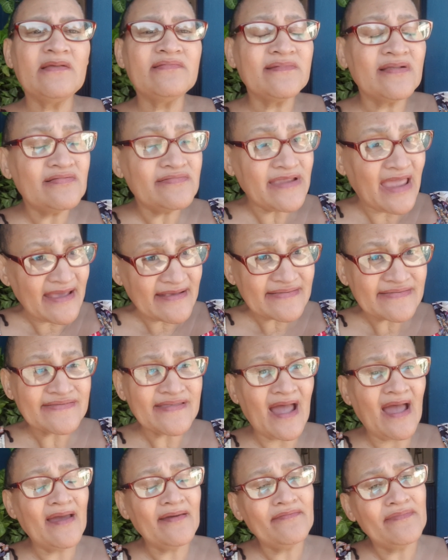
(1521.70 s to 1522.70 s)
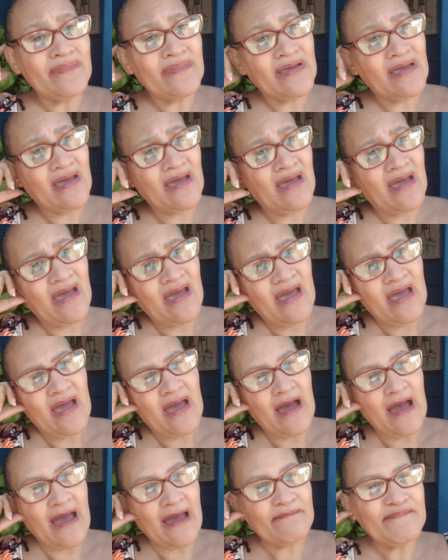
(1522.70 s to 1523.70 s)
Till next time,
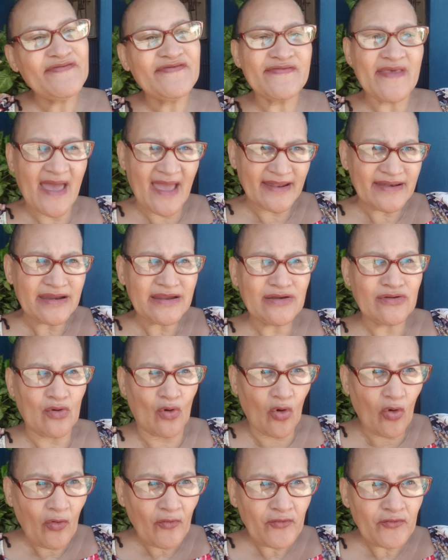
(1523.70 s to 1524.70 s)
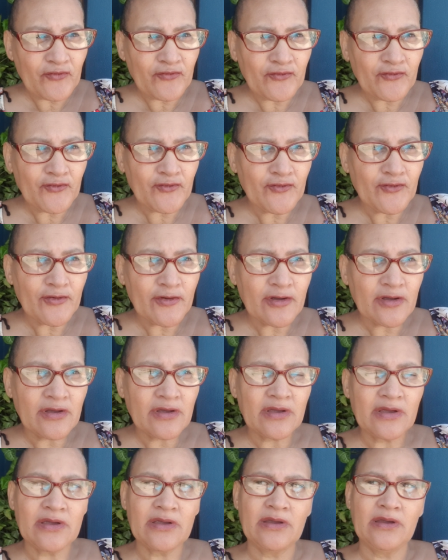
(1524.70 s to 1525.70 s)
I'm signing off
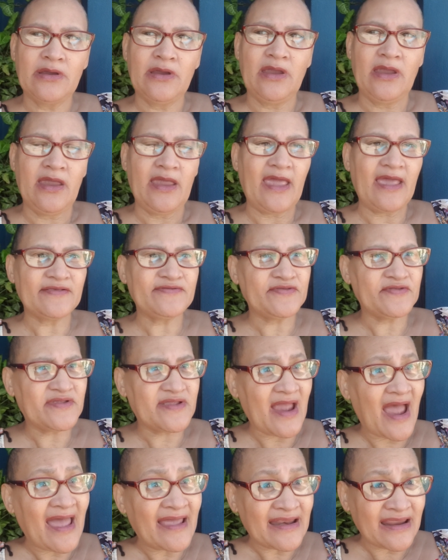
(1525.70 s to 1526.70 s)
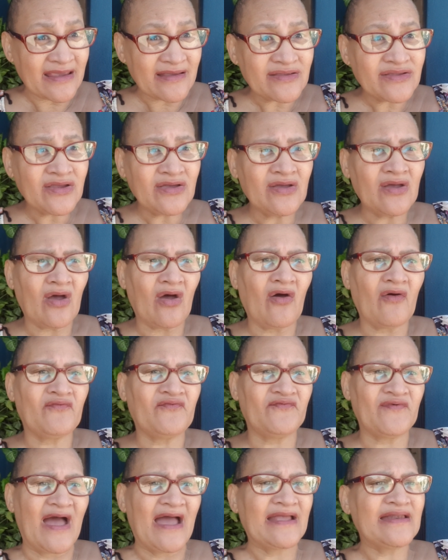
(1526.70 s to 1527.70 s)
as the Director of
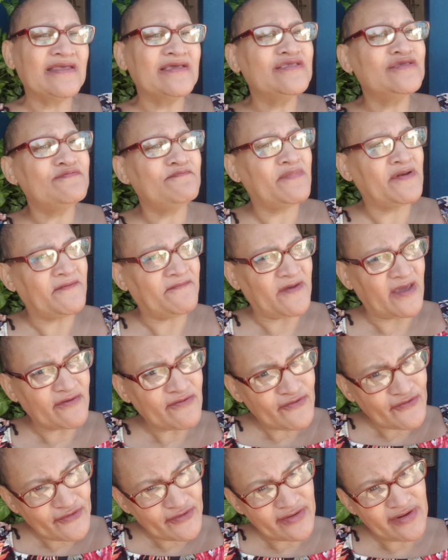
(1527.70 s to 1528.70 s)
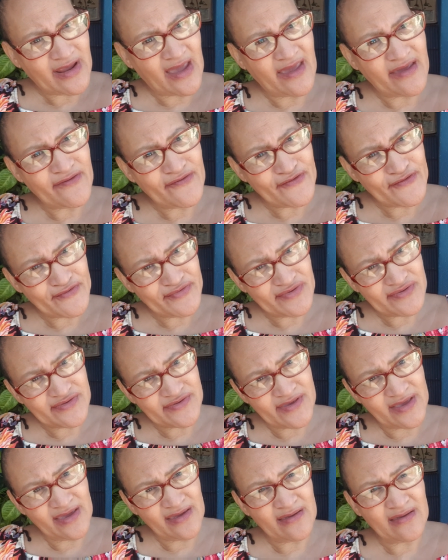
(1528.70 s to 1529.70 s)
Violence Prevention
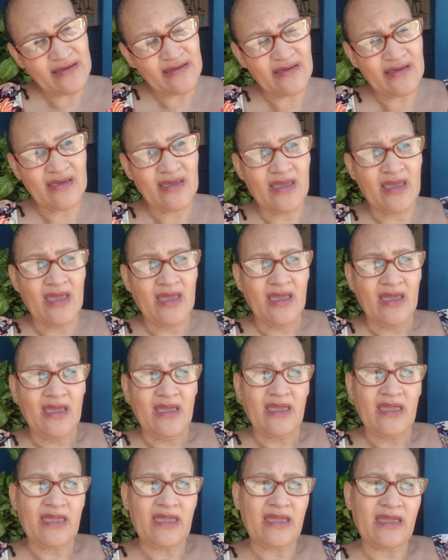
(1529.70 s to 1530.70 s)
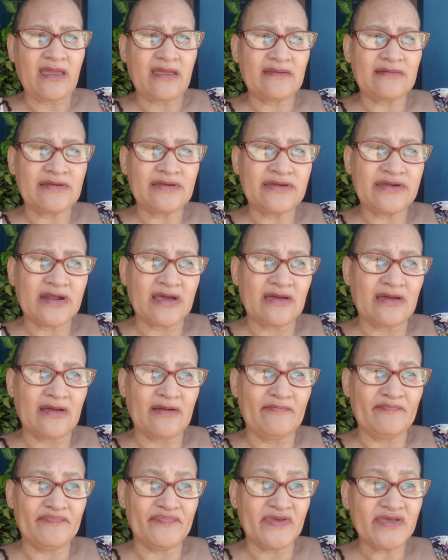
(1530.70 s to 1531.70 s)
Agency. And
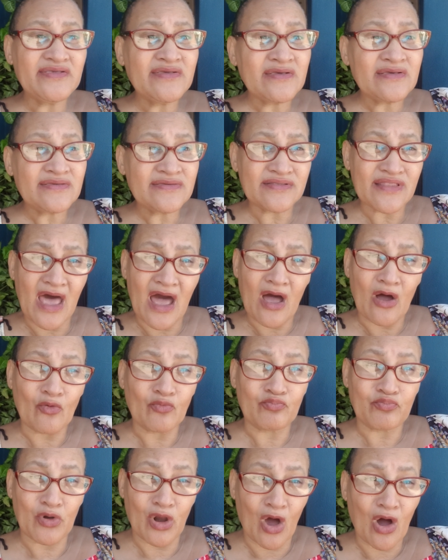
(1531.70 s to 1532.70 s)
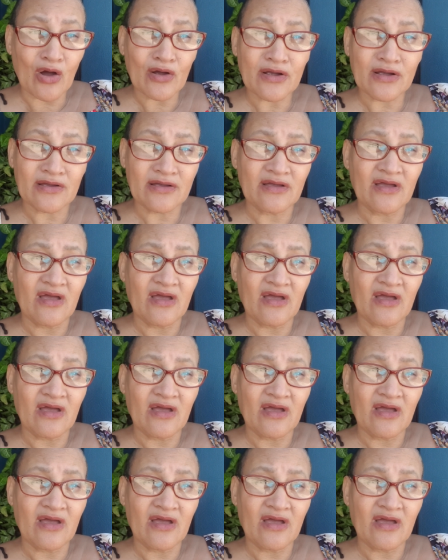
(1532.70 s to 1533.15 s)
this is now vlog